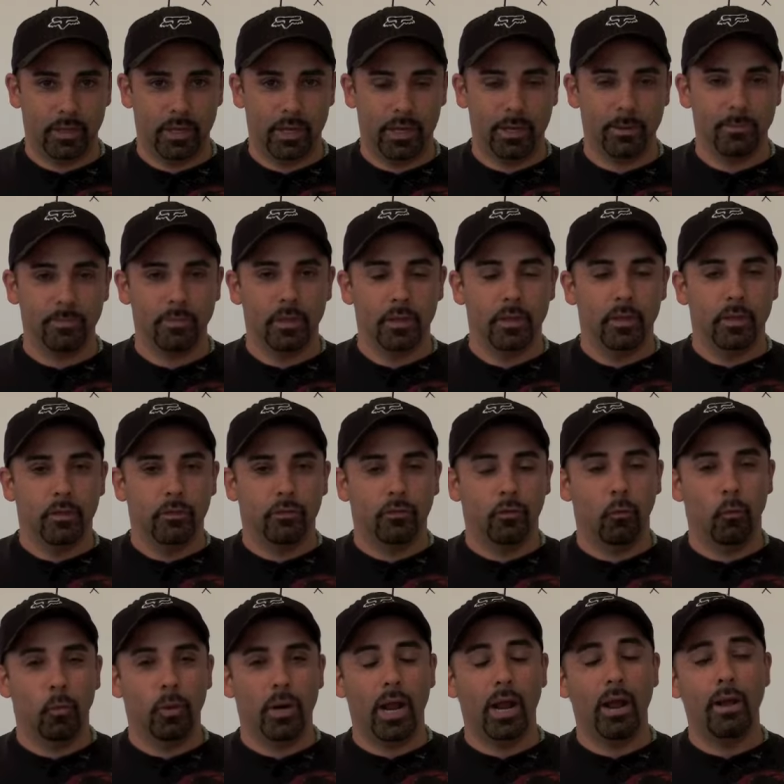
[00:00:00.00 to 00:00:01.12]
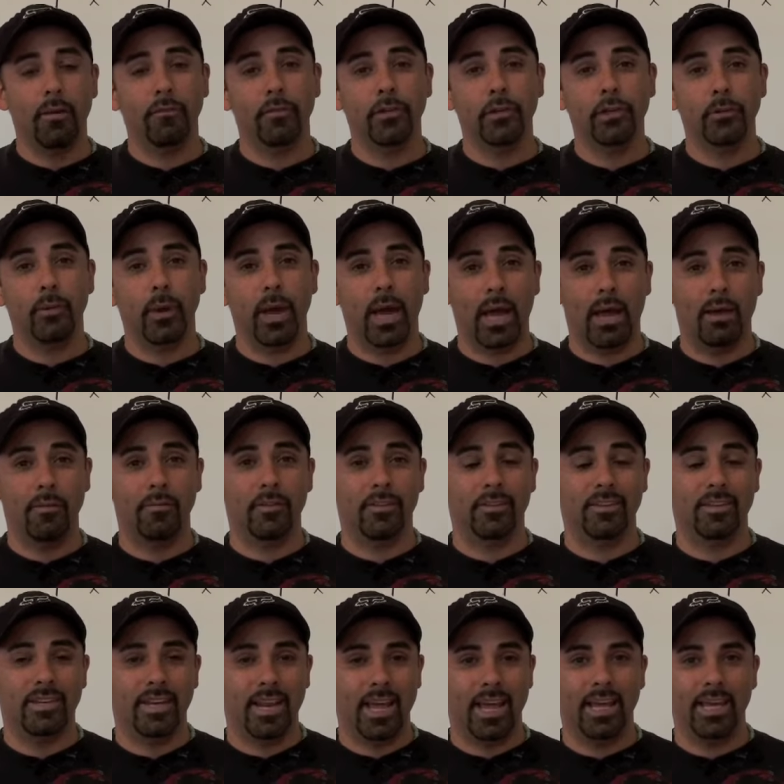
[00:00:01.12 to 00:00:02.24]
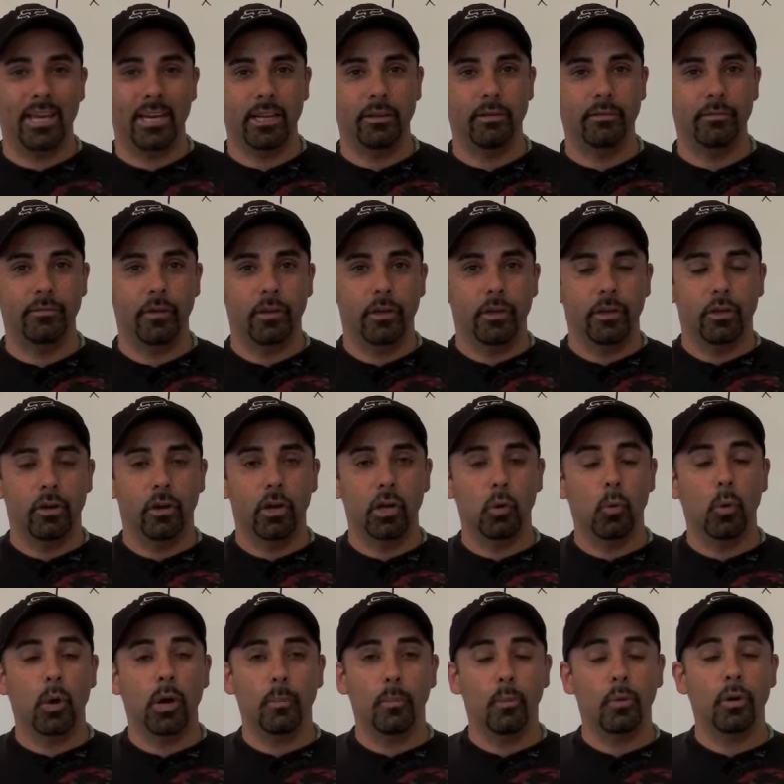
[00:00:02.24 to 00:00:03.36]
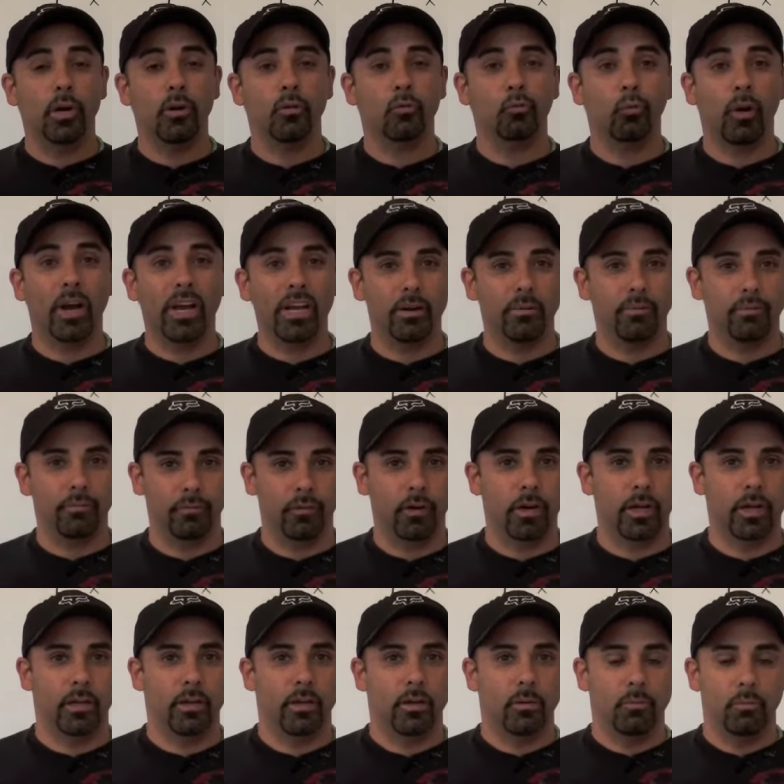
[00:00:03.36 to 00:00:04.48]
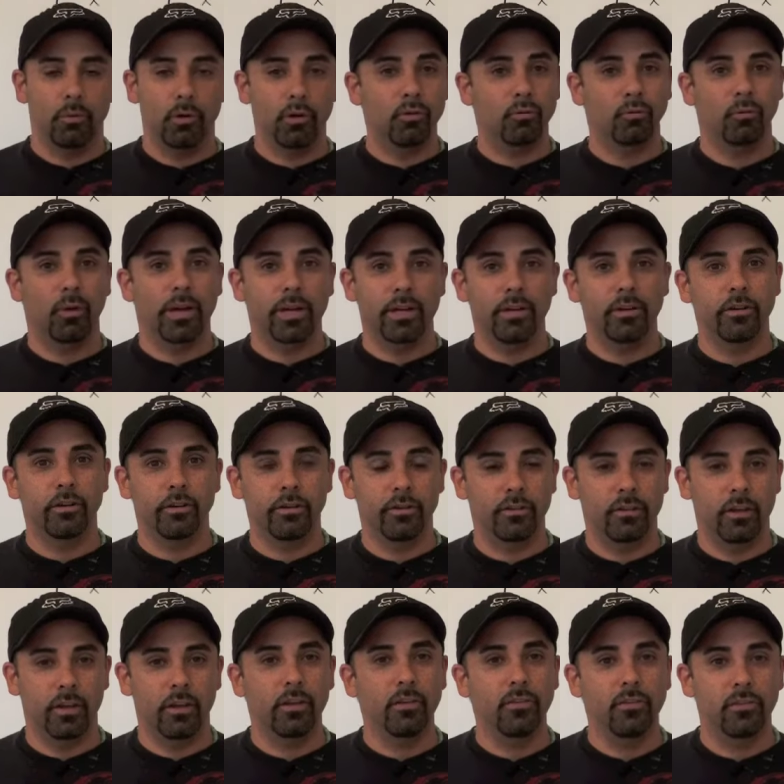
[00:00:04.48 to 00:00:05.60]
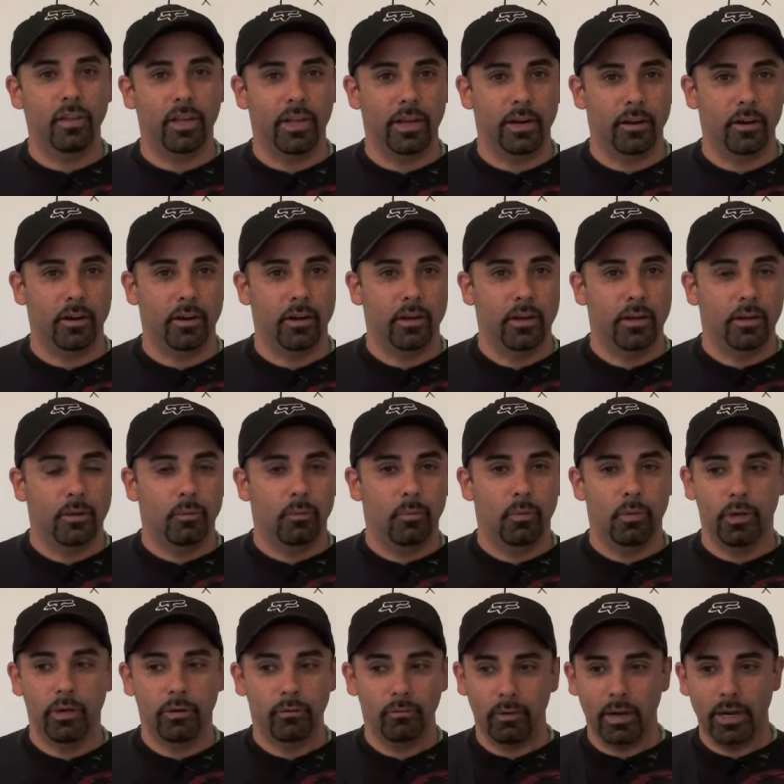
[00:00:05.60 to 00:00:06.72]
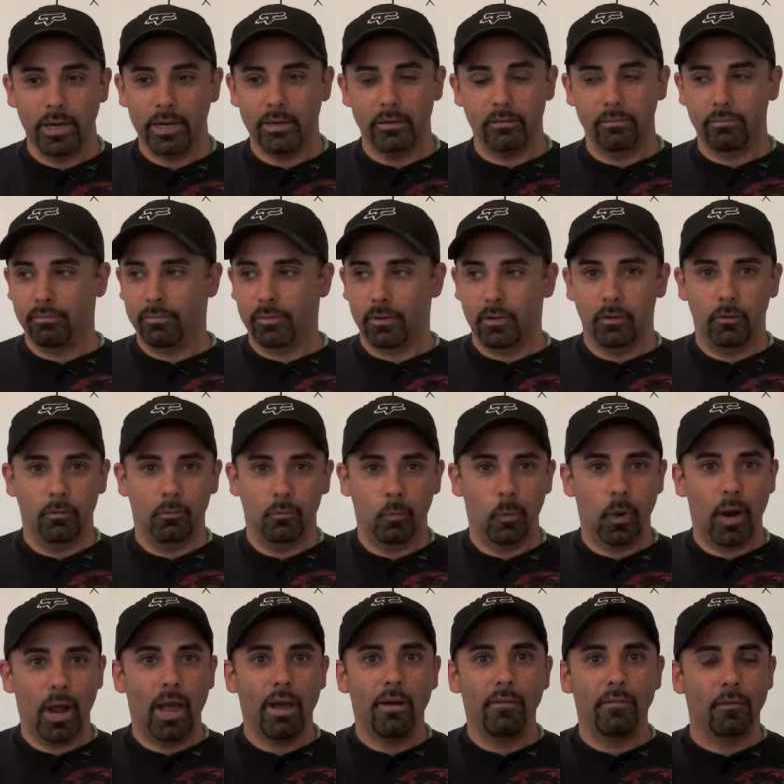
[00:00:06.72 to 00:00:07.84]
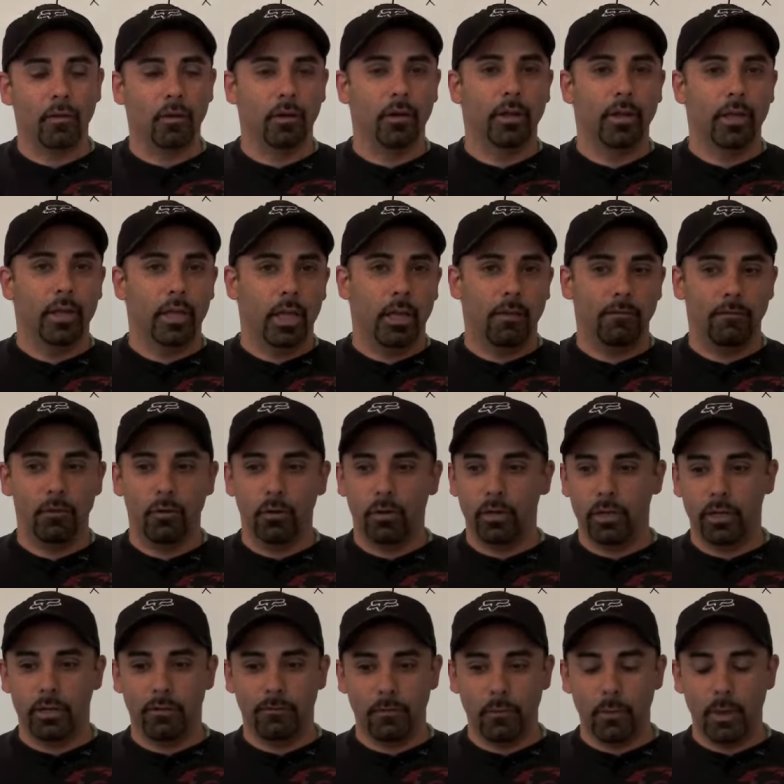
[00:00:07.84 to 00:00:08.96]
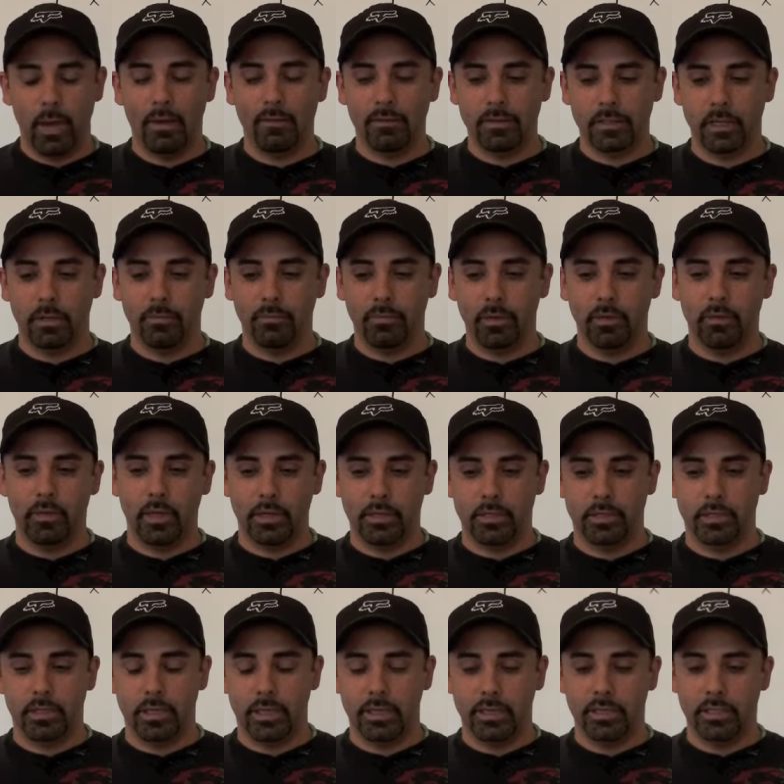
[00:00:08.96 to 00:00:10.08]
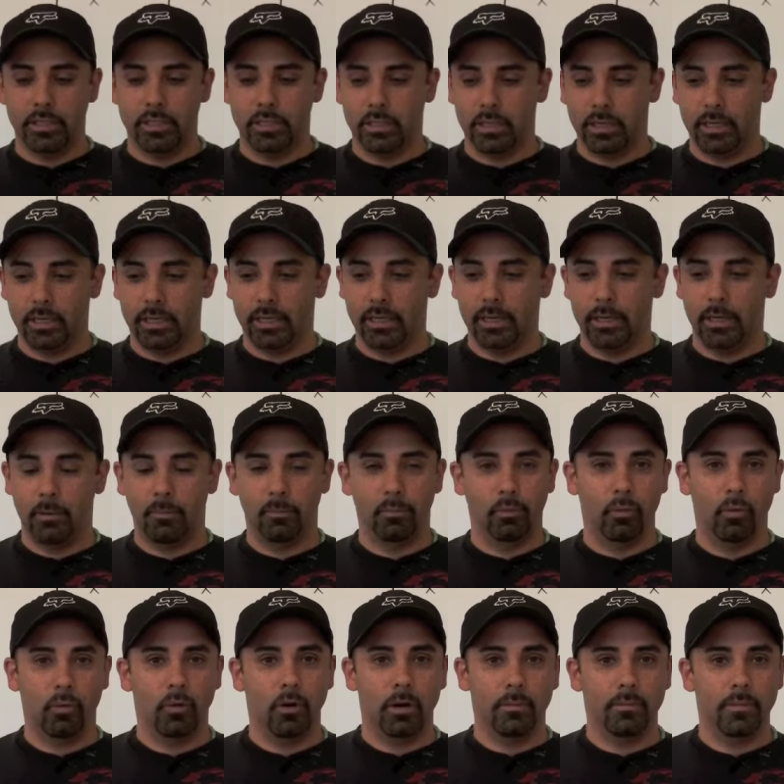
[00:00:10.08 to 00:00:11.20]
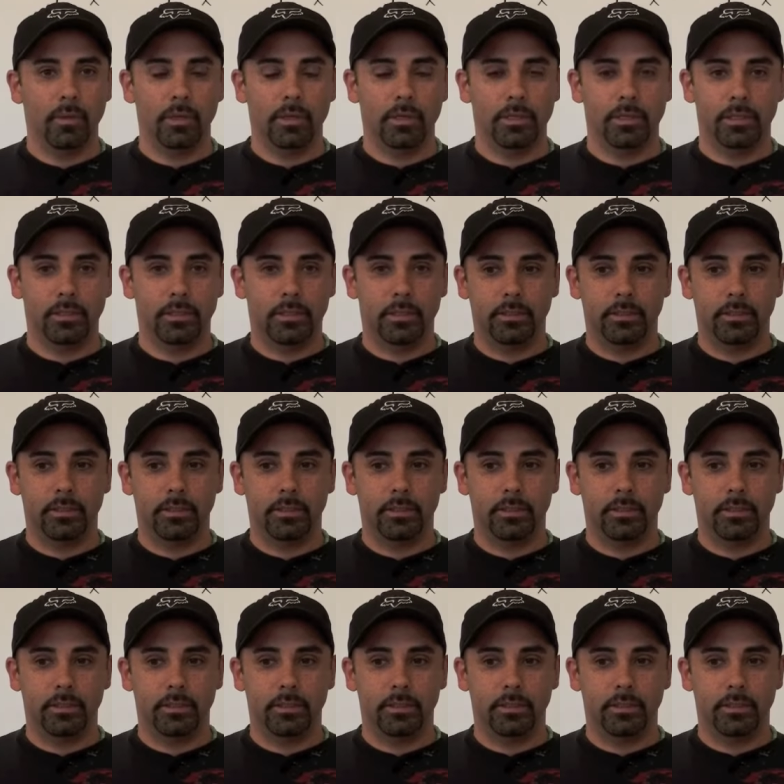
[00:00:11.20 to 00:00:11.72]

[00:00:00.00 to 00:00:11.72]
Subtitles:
okay? So whatever you have as a negative, you're going to want to put it right up front. Put it right in your sales letter. Put it right, wherever. If you have something that is a program that